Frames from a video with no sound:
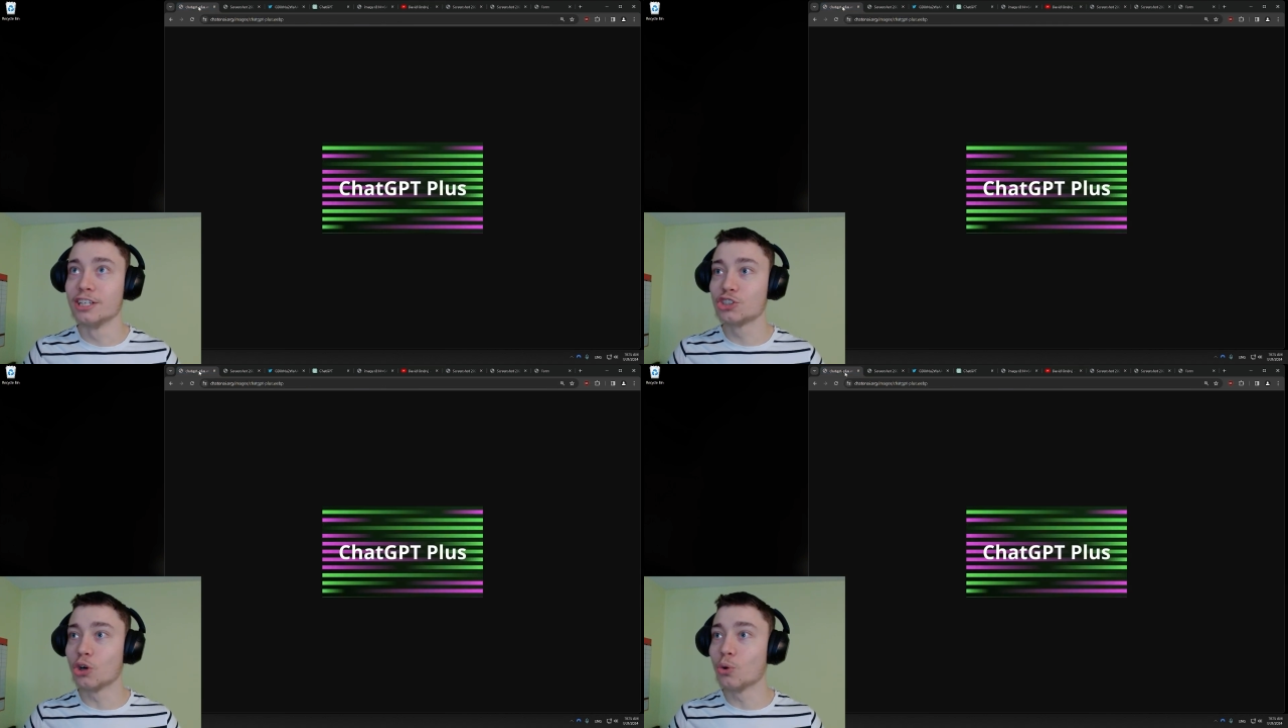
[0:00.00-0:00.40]

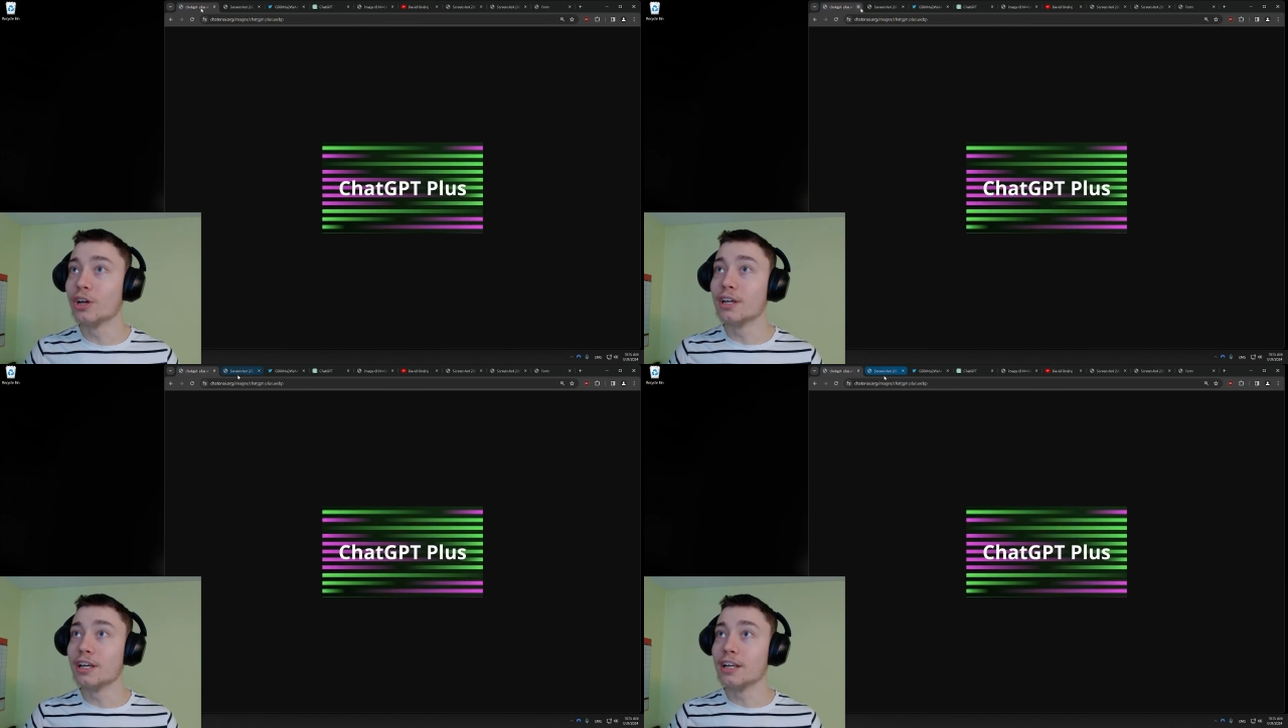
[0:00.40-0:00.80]
so
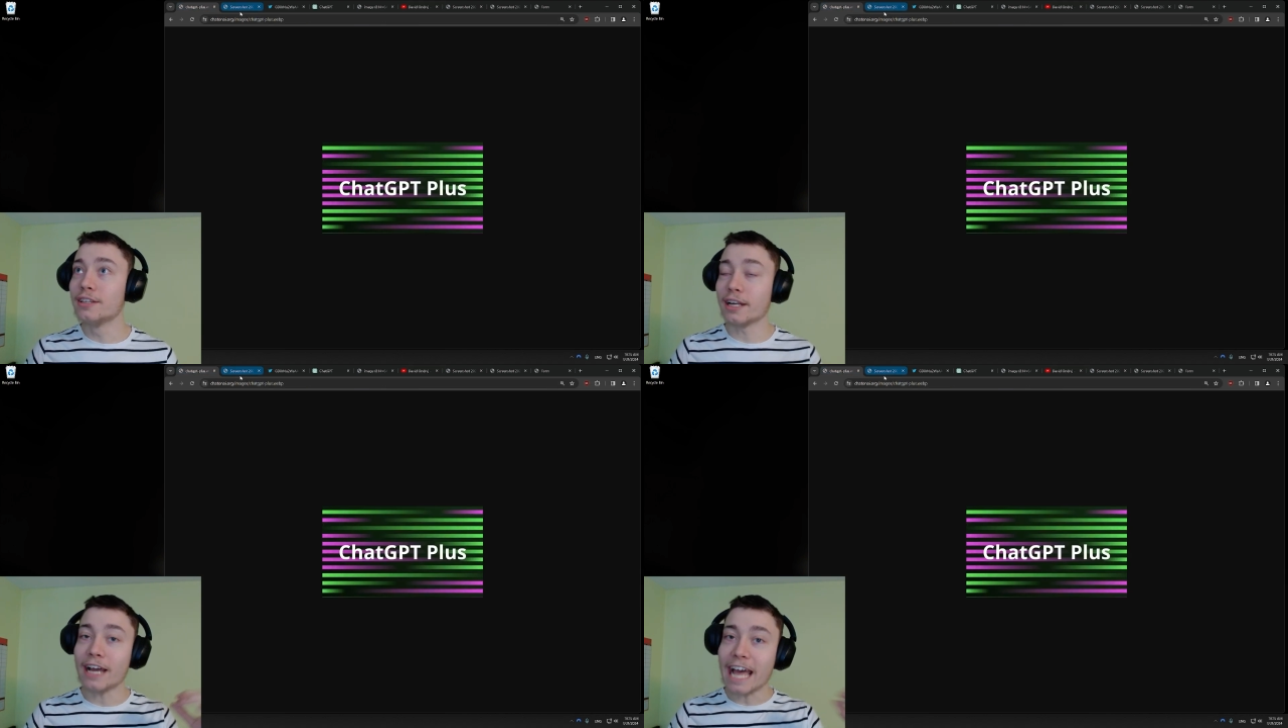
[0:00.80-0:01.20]

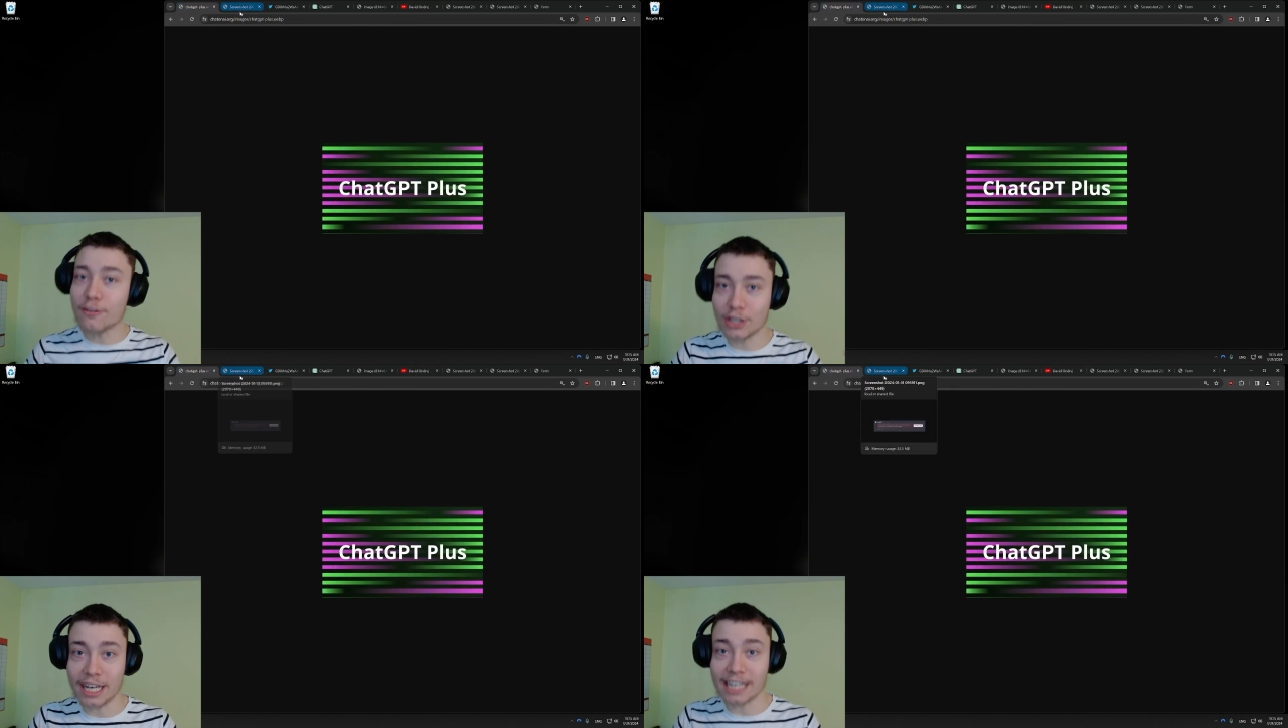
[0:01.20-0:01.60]
they're
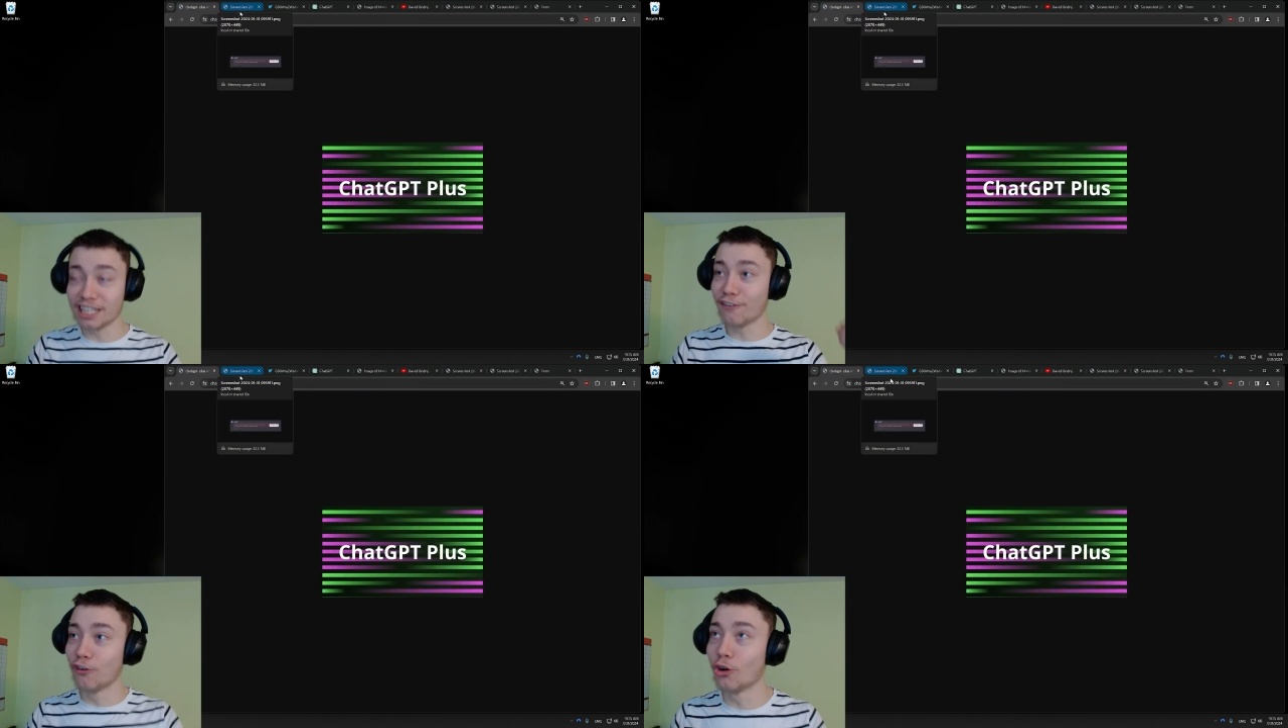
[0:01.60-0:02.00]

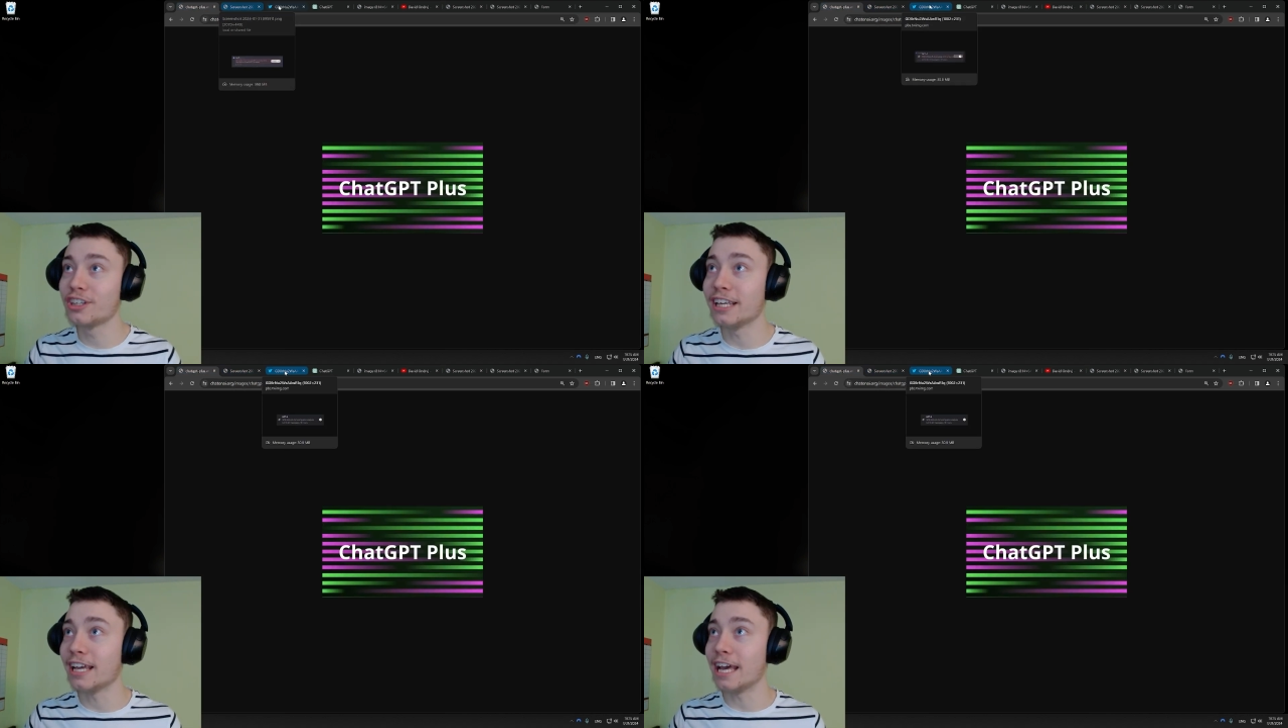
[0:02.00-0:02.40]
advertising
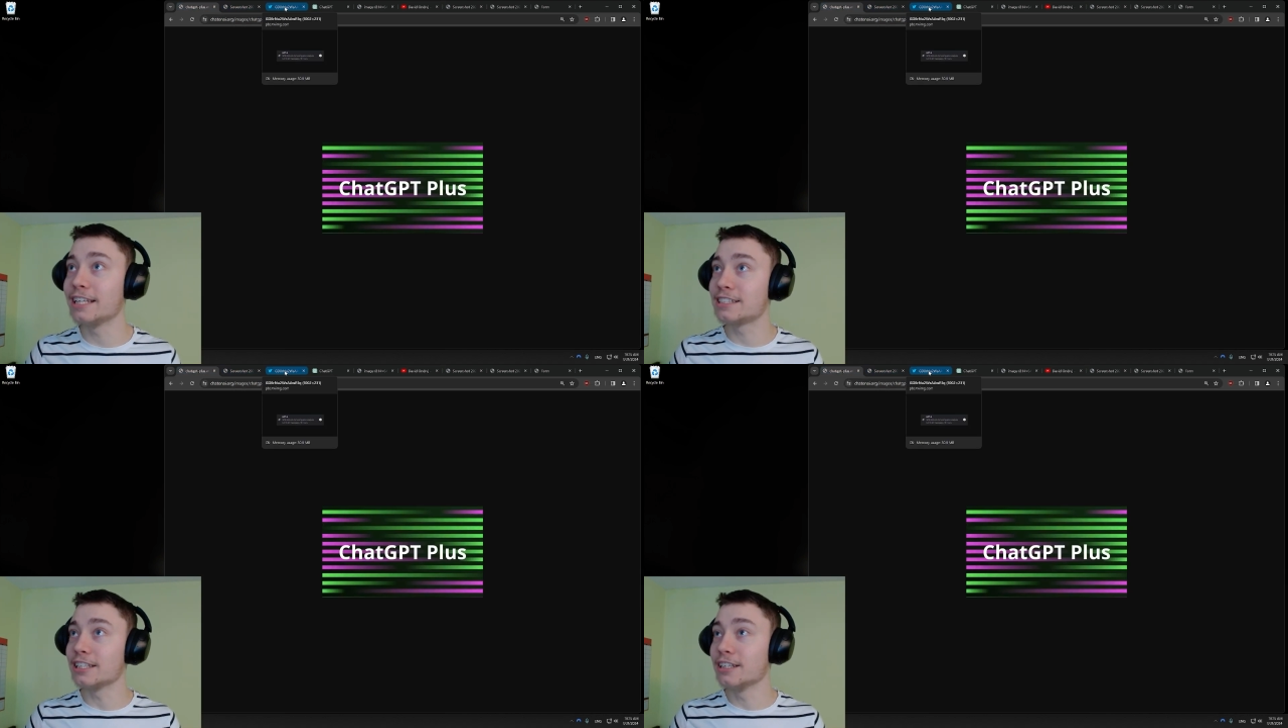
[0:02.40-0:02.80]
forty and
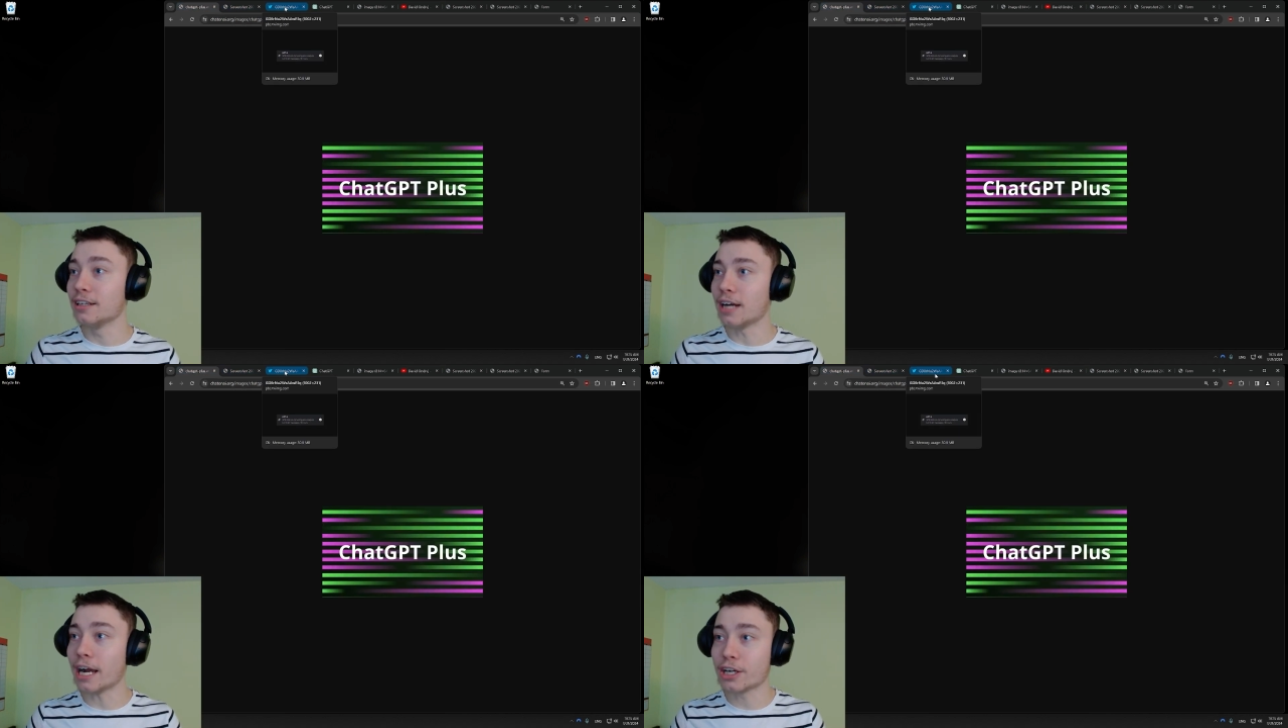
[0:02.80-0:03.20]
it's
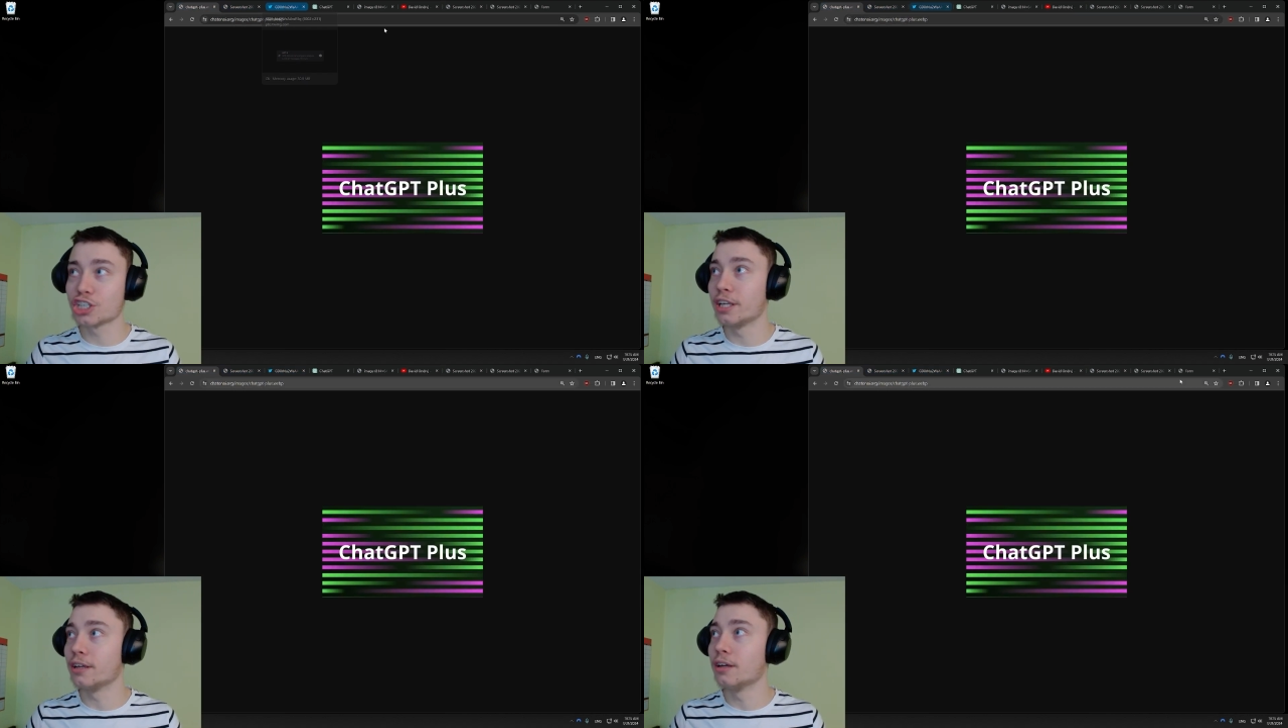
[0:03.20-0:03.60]

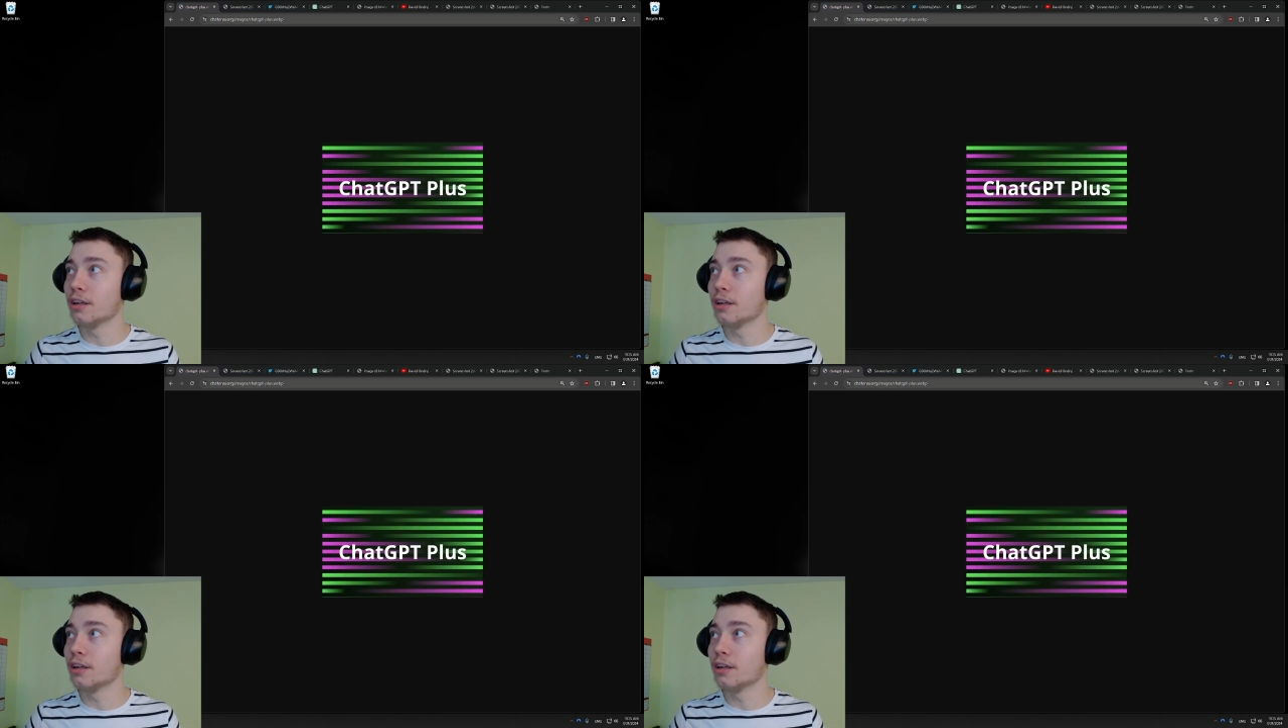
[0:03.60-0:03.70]
actually